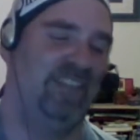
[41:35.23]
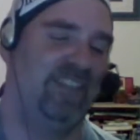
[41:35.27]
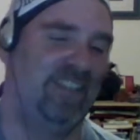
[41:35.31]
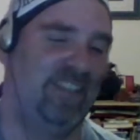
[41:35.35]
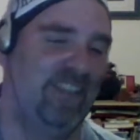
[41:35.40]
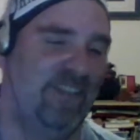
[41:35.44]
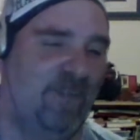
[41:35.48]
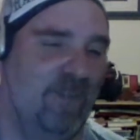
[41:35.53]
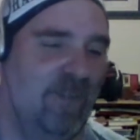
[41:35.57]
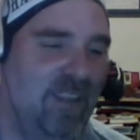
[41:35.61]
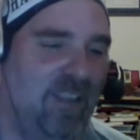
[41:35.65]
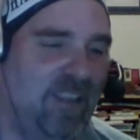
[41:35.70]

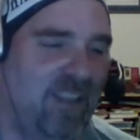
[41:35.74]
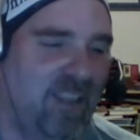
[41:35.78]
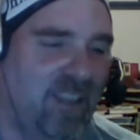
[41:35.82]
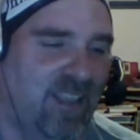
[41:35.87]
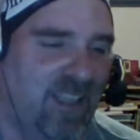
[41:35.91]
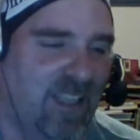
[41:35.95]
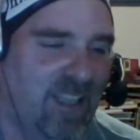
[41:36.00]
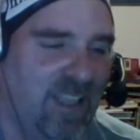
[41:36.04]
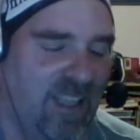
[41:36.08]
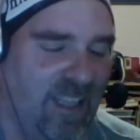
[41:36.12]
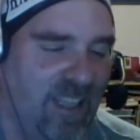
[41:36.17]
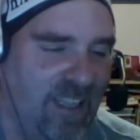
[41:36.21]
Johnny Swinger
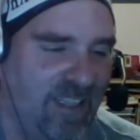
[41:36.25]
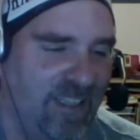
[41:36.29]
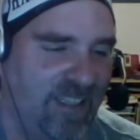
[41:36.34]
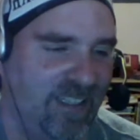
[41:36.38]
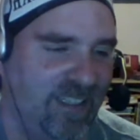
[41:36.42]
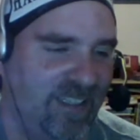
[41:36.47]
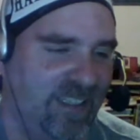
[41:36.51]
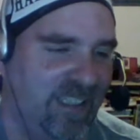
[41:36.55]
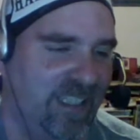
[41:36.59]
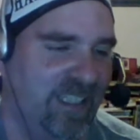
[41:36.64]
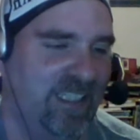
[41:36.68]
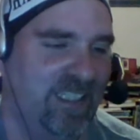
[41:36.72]
didn't wrestle
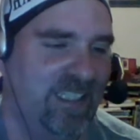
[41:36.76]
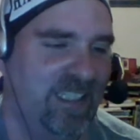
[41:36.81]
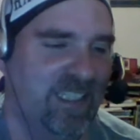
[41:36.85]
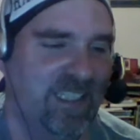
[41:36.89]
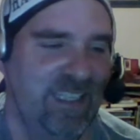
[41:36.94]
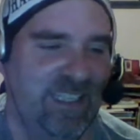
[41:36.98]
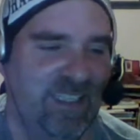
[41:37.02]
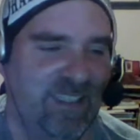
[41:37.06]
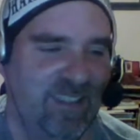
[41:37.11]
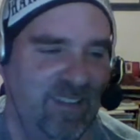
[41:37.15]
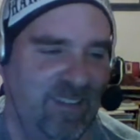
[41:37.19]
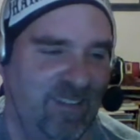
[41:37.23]
any
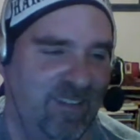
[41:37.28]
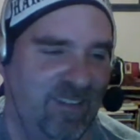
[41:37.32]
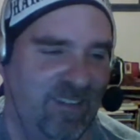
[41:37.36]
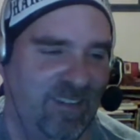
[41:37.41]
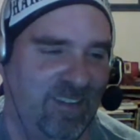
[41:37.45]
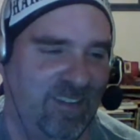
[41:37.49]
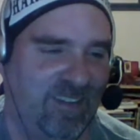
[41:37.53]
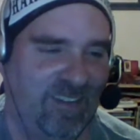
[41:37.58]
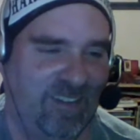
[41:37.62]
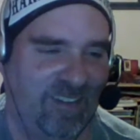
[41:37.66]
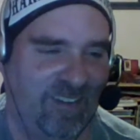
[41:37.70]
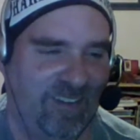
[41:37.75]
guys.
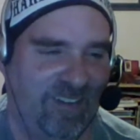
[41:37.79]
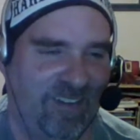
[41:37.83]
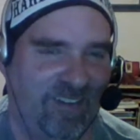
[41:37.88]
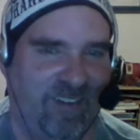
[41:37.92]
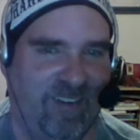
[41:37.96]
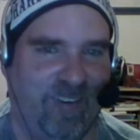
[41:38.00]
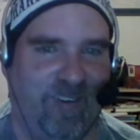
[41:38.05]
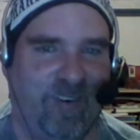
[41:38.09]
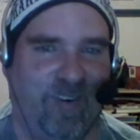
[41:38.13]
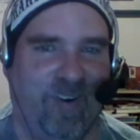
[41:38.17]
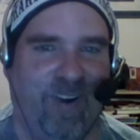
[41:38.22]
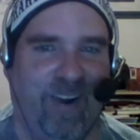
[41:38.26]
He just went
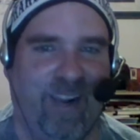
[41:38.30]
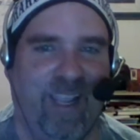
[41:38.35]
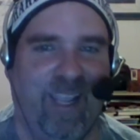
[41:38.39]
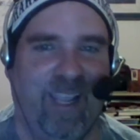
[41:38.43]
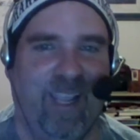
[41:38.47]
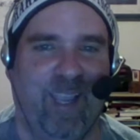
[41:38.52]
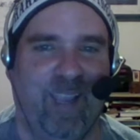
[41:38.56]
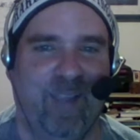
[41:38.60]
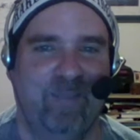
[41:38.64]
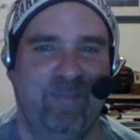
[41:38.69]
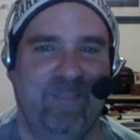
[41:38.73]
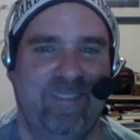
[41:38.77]
over to the
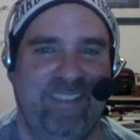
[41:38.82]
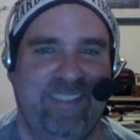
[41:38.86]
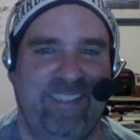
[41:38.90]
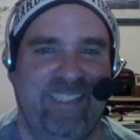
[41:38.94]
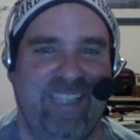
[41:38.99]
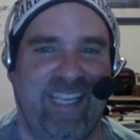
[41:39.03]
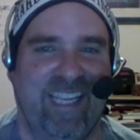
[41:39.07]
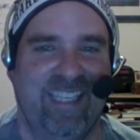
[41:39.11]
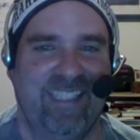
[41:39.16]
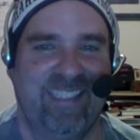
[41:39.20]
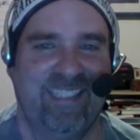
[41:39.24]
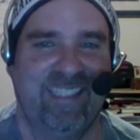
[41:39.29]
women
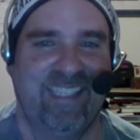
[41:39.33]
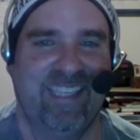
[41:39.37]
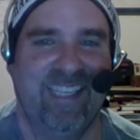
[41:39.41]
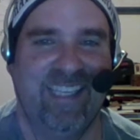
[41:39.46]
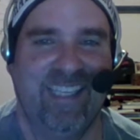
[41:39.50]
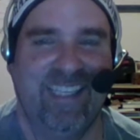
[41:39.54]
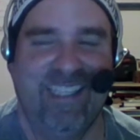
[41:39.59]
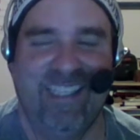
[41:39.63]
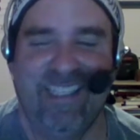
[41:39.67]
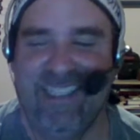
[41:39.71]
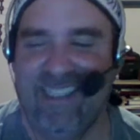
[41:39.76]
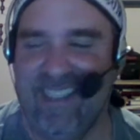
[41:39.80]

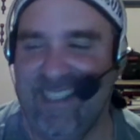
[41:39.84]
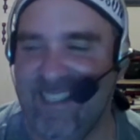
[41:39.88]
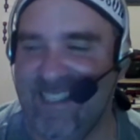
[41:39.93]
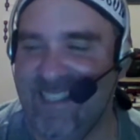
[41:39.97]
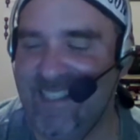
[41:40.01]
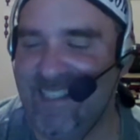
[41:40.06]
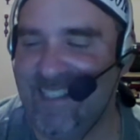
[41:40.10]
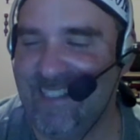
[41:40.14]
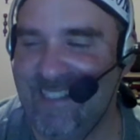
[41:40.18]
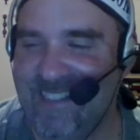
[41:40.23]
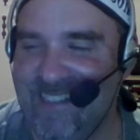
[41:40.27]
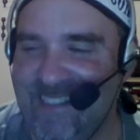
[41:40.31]
and said,
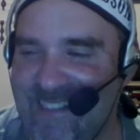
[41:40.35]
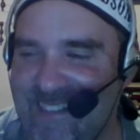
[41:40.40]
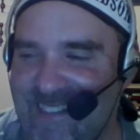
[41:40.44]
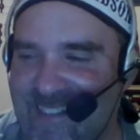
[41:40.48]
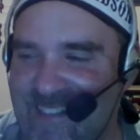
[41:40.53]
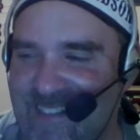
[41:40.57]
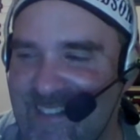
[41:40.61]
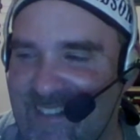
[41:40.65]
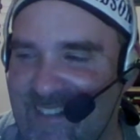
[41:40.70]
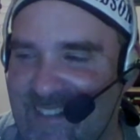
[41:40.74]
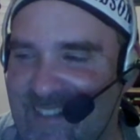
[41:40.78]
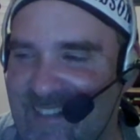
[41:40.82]

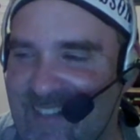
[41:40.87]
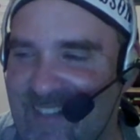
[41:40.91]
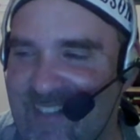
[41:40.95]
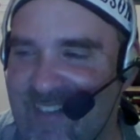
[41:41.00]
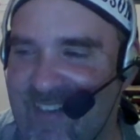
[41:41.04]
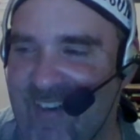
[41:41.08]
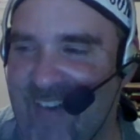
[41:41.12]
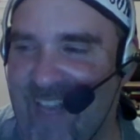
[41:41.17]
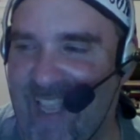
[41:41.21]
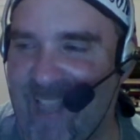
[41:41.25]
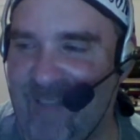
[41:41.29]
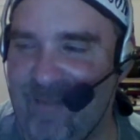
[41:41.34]
Hey,
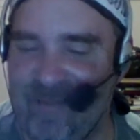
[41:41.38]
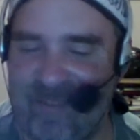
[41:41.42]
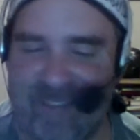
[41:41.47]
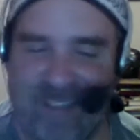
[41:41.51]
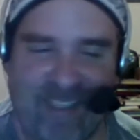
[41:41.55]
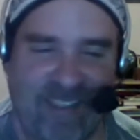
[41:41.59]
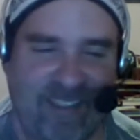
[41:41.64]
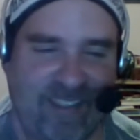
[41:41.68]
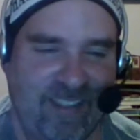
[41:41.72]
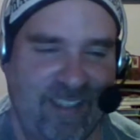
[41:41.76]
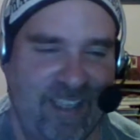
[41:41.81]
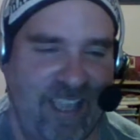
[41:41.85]

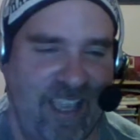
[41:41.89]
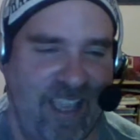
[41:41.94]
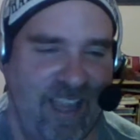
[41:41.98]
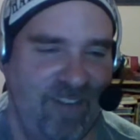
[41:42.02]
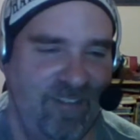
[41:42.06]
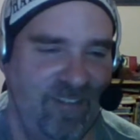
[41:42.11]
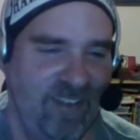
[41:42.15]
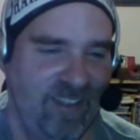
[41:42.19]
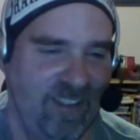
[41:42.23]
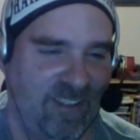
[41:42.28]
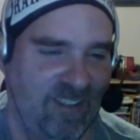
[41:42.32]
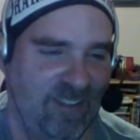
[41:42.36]

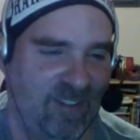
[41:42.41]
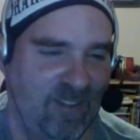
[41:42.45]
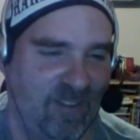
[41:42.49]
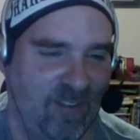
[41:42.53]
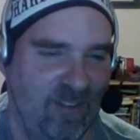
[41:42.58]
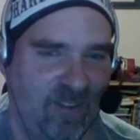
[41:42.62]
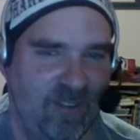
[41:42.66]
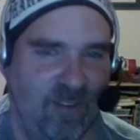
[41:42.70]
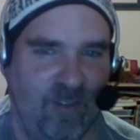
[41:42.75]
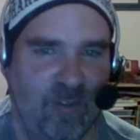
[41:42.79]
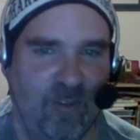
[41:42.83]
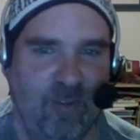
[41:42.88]

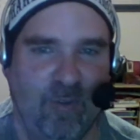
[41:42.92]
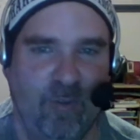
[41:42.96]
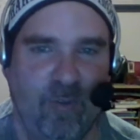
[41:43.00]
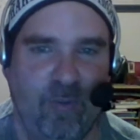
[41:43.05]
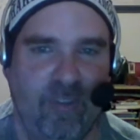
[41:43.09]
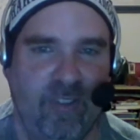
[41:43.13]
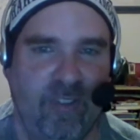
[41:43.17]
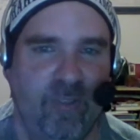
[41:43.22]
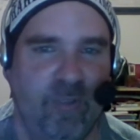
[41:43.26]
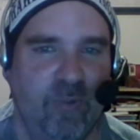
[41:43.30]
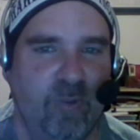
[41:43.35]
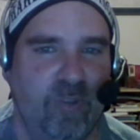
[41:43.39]
ladies.
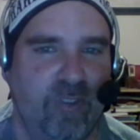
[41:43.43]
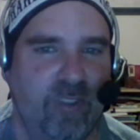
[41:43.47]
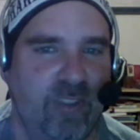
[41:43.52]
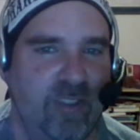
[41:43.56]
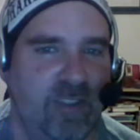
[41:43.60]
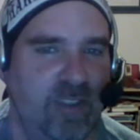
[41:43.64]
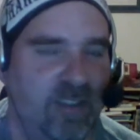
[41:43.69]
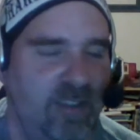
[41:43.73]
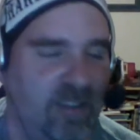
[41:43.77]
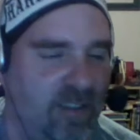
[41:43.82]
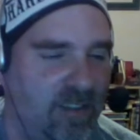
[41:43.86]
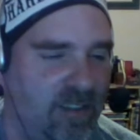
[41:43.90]

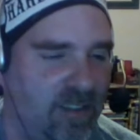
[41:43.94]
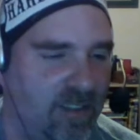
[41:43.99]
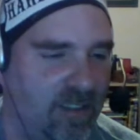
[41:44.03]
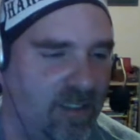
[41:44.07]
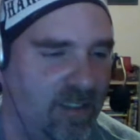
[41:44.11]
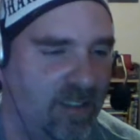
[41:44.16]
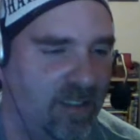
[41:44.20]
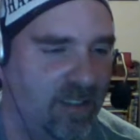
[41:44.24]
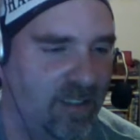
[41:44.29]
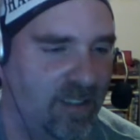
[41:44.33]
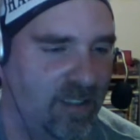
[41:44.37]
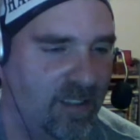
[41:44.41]

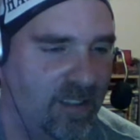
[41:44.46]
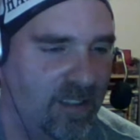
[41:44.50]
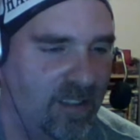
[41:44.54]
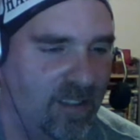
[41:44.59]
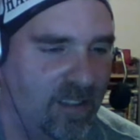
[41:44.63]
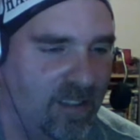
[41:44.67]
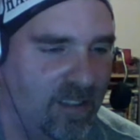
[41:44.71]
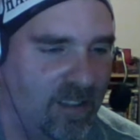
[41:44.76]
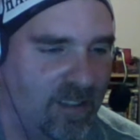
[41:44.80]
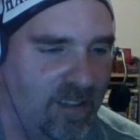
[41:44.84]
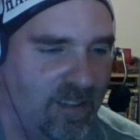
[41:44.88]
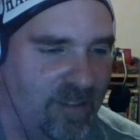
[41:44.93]
So
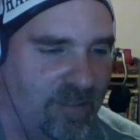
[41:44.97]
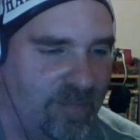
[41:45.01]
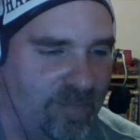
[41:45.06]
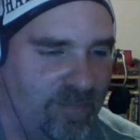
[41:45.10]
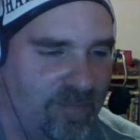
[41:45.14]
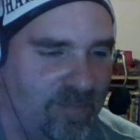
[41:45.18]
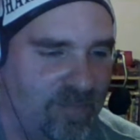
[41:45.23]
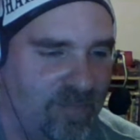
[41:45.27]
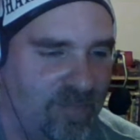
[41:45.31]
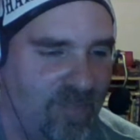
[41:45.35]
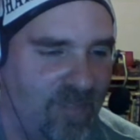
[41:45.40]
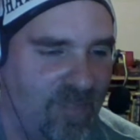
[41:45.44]
cheesy
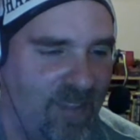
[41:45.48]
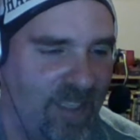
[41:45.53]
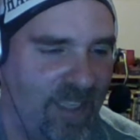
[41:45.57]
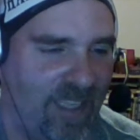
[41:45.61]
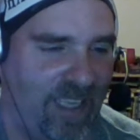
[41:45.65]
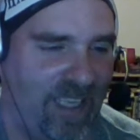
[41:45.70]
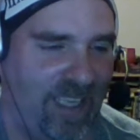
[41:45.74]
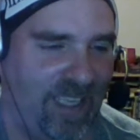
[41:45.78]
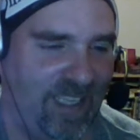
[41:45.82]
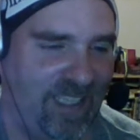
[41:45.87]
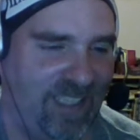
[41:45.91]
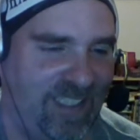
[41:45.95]
80s
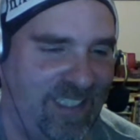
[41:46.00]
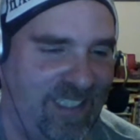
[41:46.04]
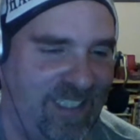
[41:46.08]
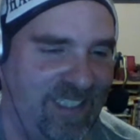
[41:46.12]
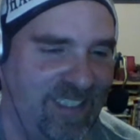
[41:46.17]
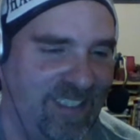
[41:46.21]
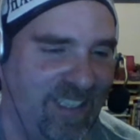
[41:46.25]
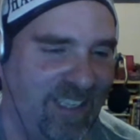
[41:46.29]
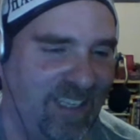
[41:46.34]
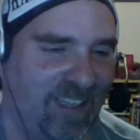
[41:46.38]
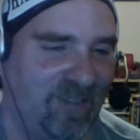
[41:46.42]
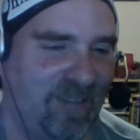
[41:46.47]
style is
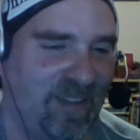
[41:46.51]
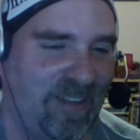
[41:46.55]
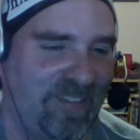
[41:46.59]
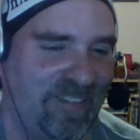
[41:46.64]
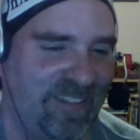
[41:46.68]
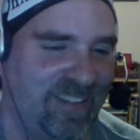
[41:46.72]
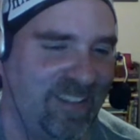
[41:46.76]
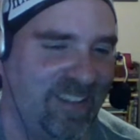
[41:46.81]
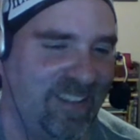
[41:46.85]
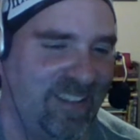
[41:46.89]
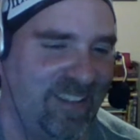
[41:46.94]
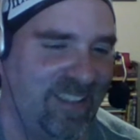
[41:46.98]
so
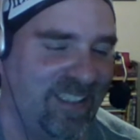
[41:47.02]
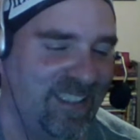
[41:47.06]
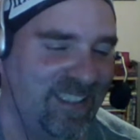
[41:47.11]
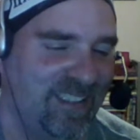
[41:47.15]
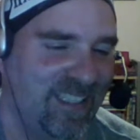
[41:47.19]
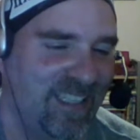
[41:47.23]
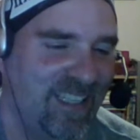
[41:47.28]
funny, though.